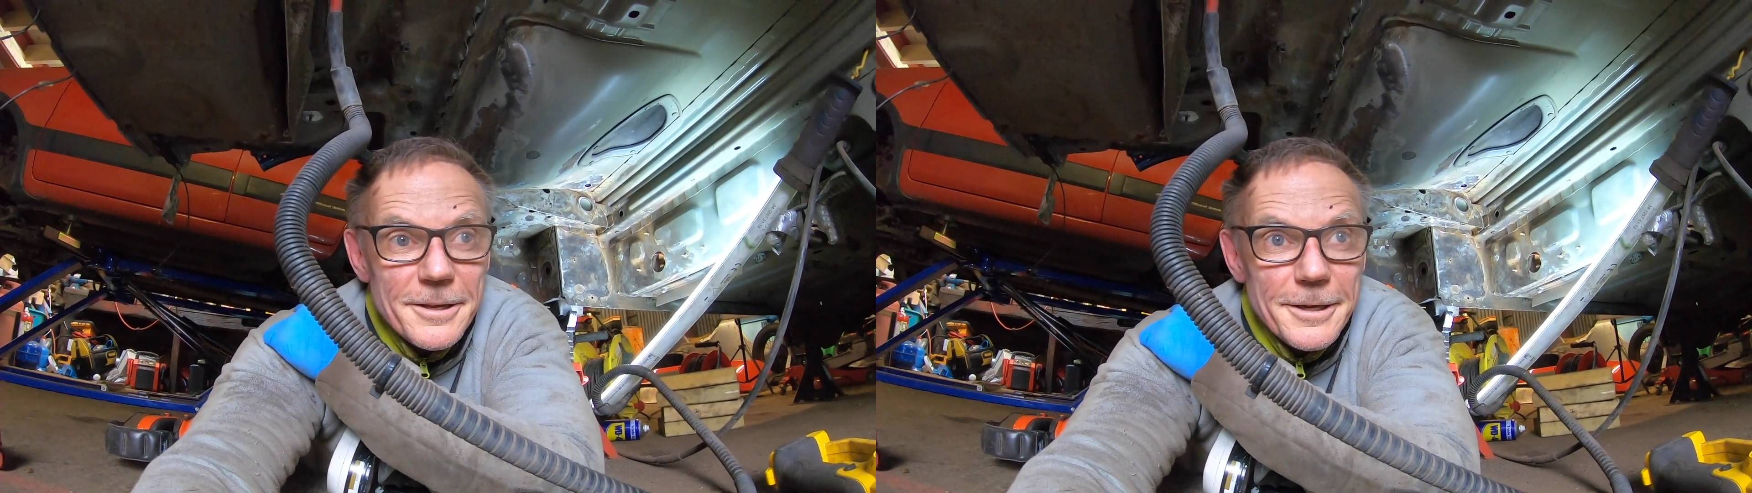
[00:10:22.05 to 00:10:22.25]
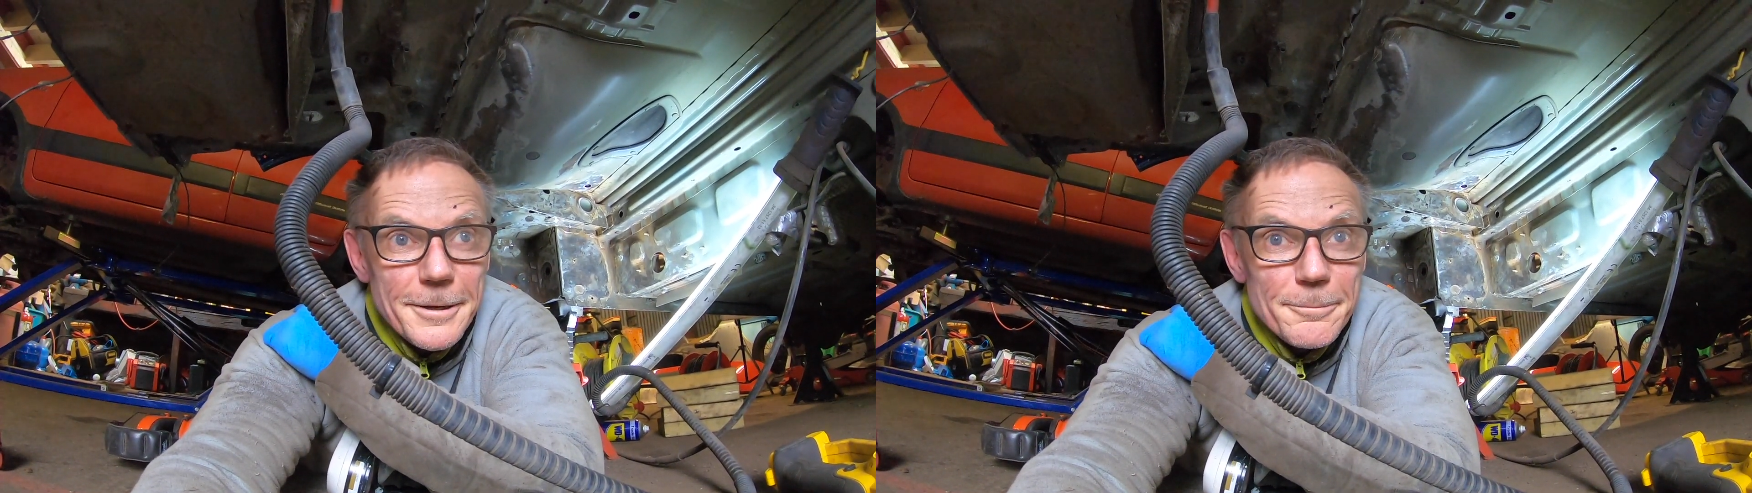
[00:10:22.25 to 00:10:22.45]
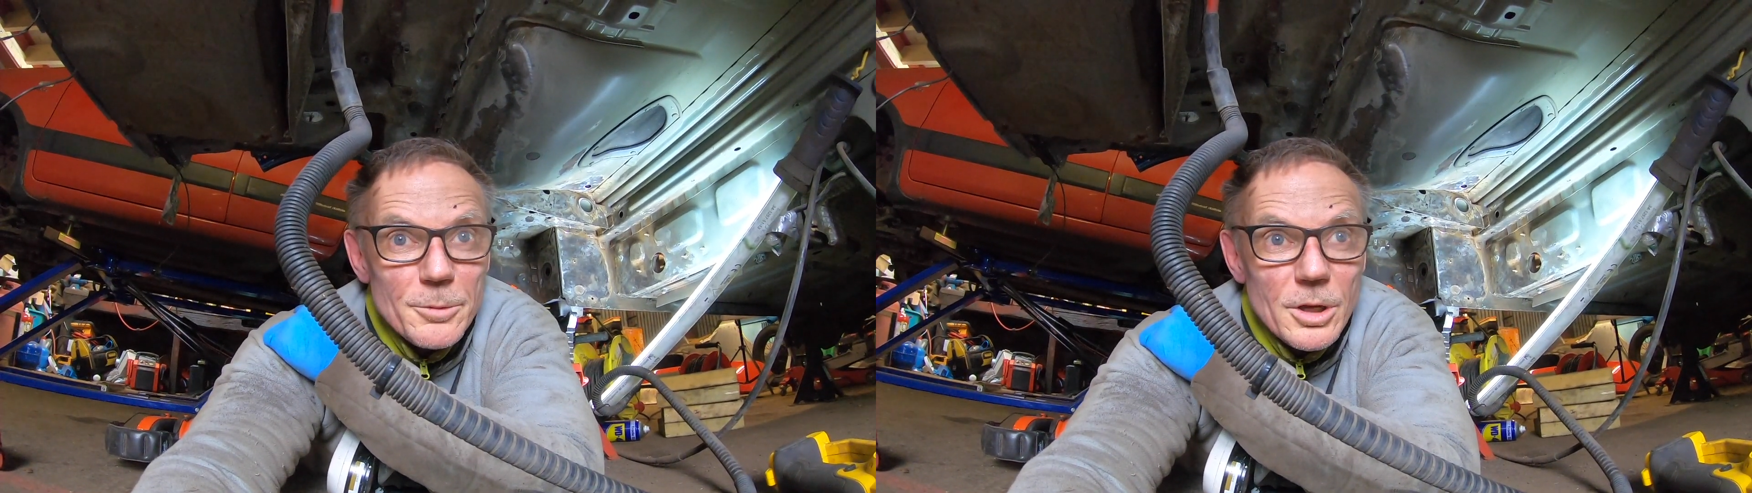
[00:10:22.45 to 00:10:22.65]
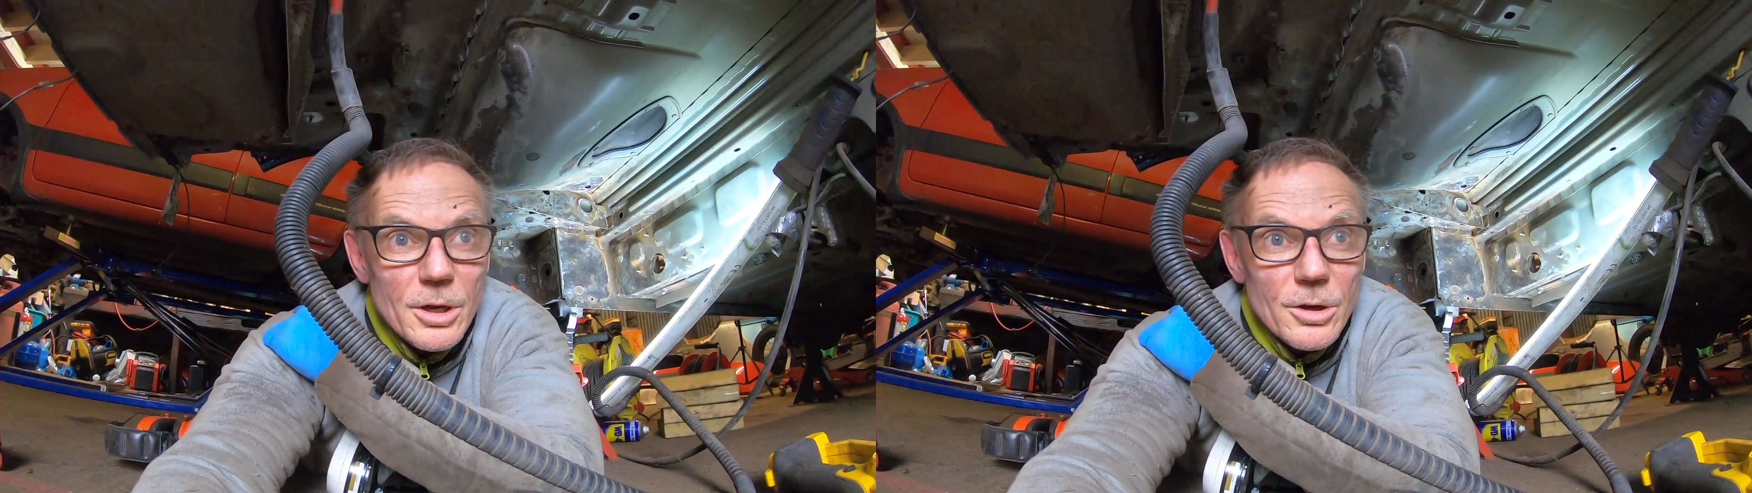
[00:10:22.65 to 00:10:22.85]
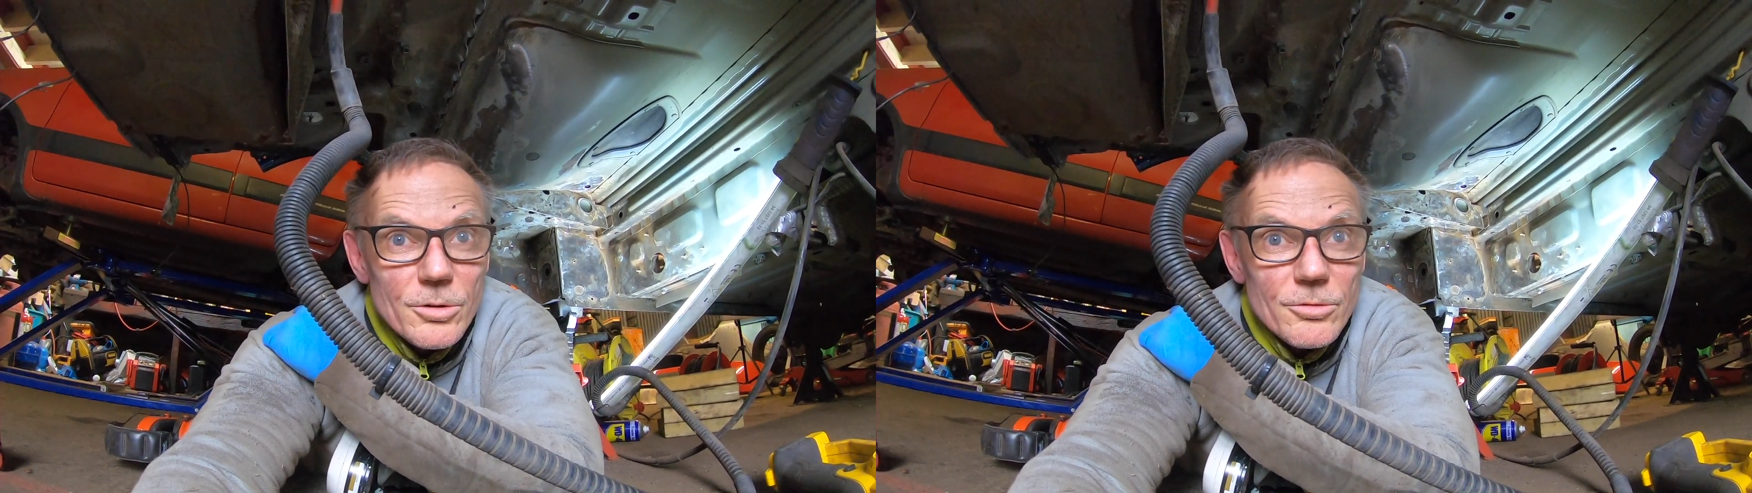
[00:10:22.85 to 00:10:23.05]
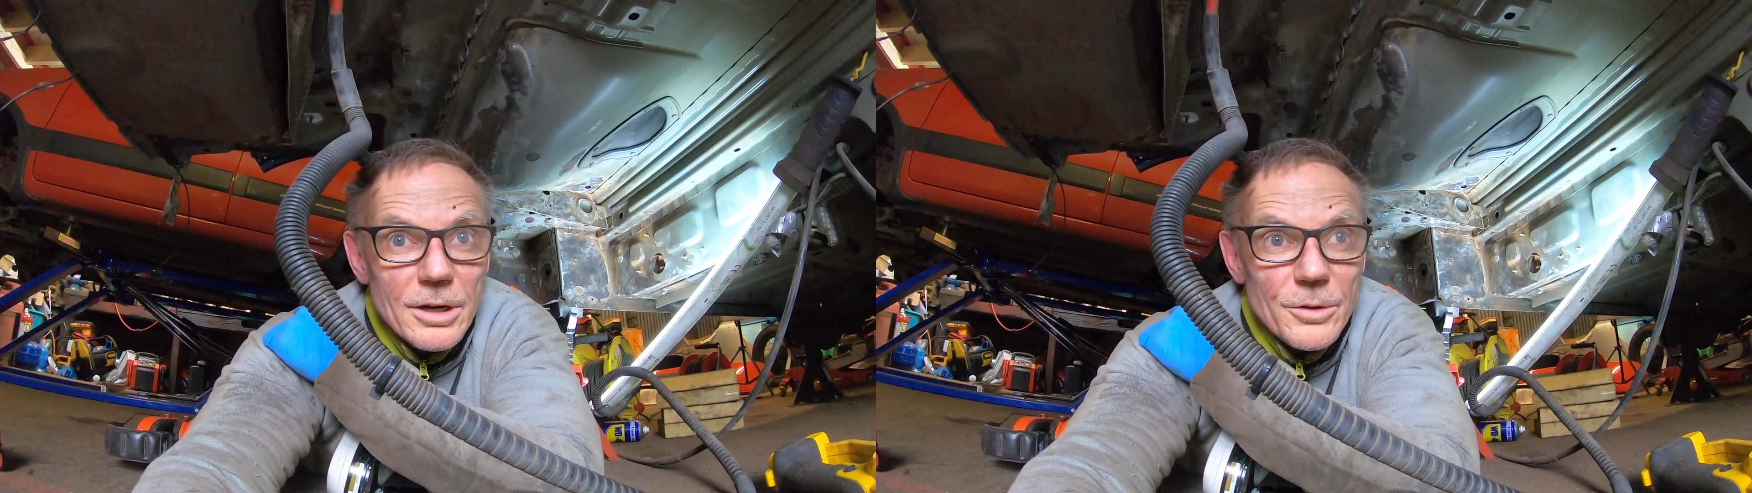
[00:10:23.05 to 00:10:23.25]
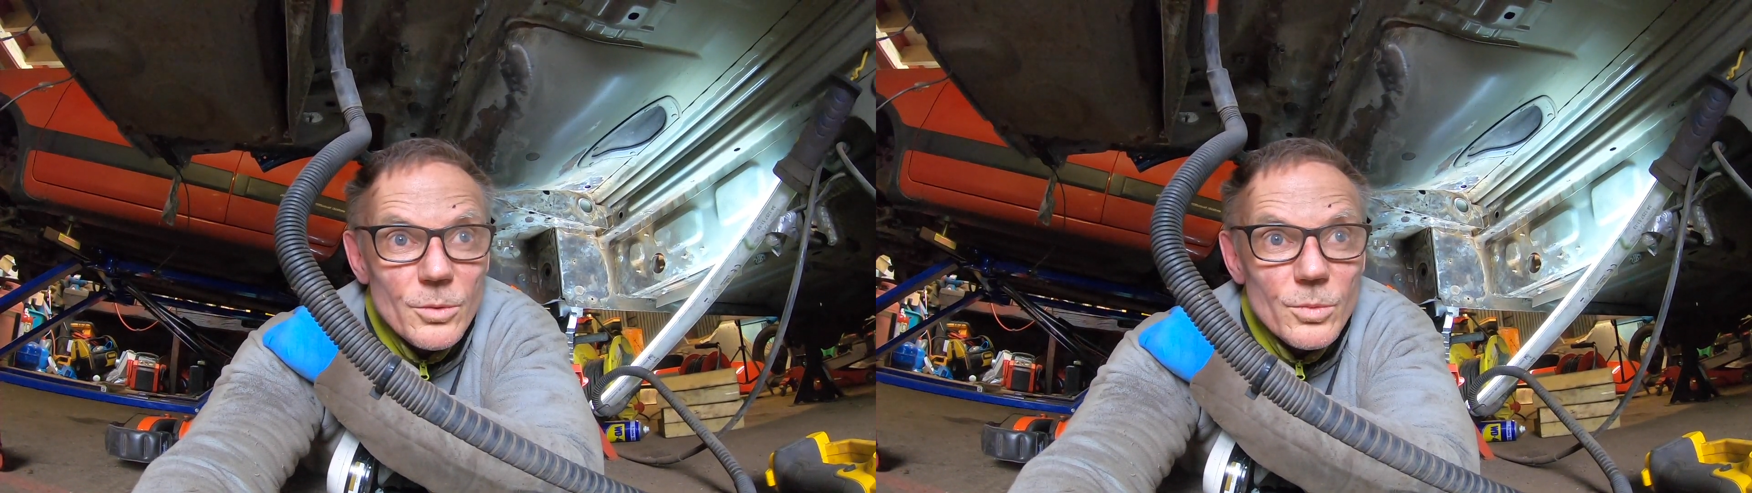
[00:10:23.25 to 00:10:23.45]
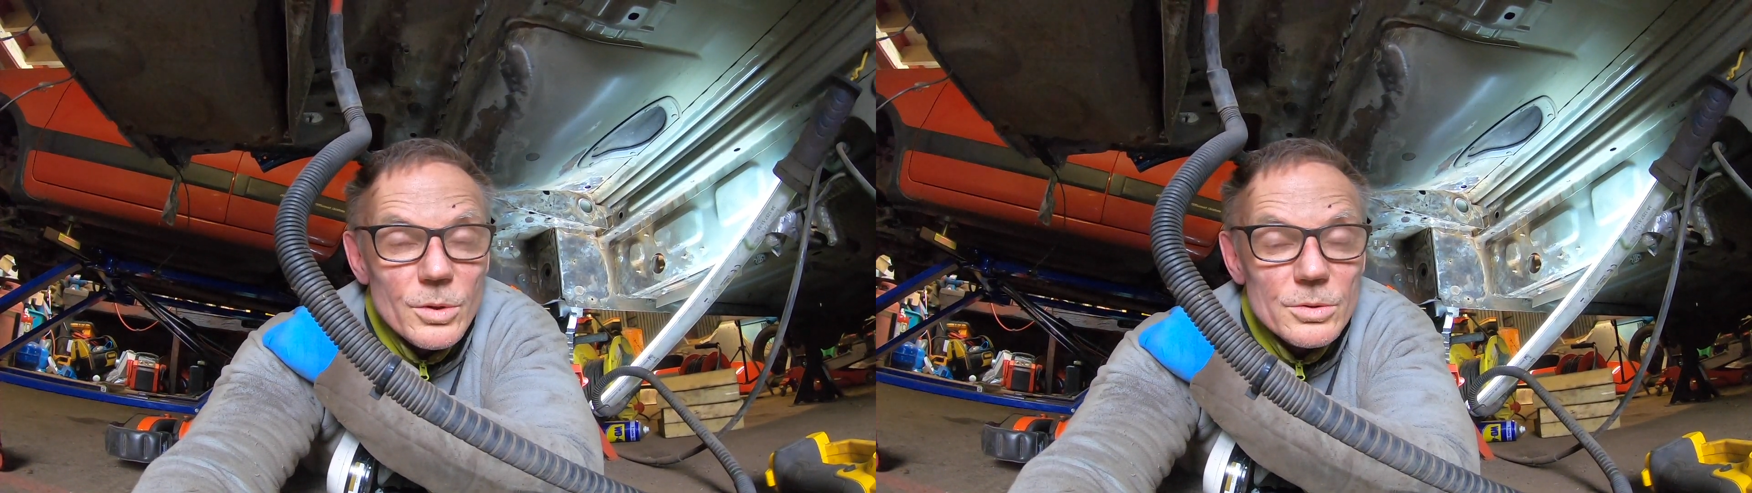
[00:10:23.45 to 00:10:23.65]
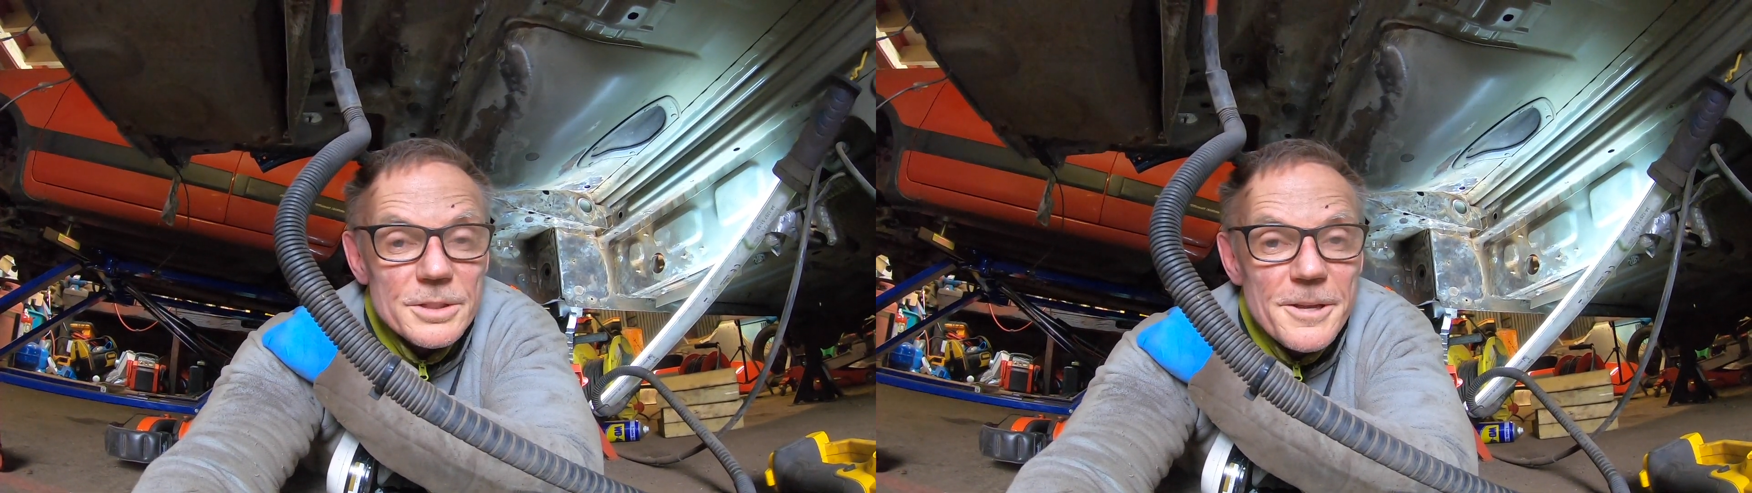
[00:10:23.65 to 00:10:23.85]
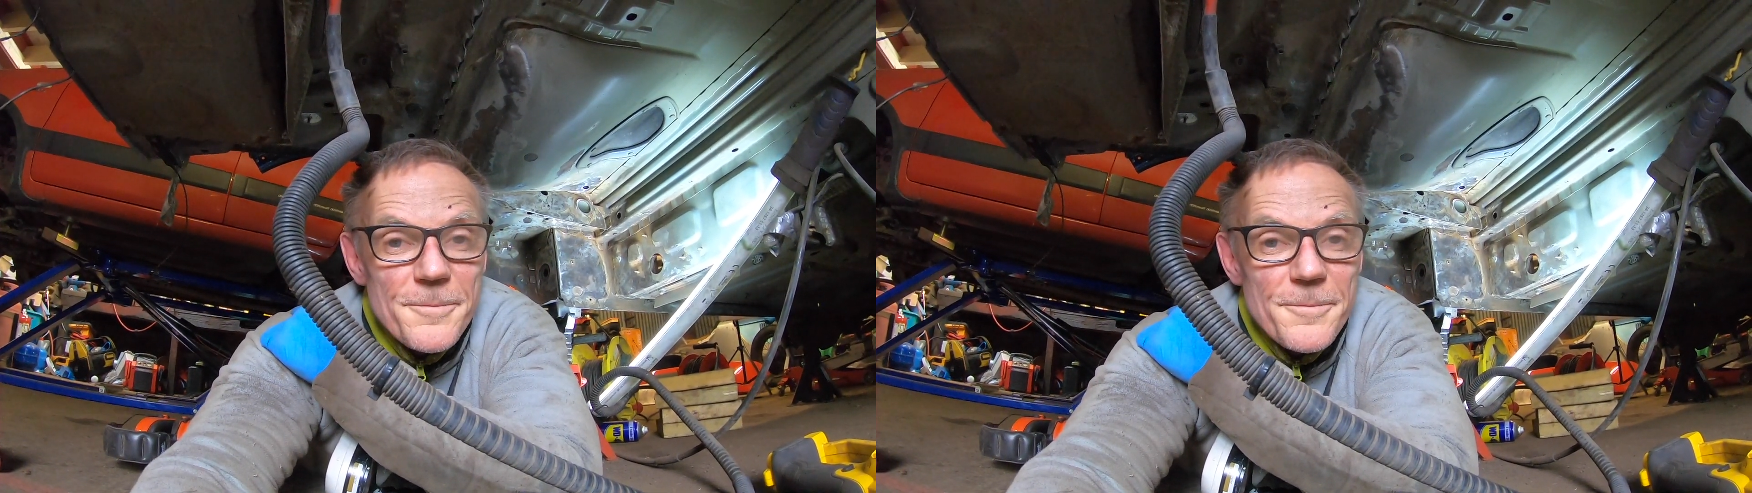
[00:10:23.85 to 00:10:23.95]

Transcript: going on around the world,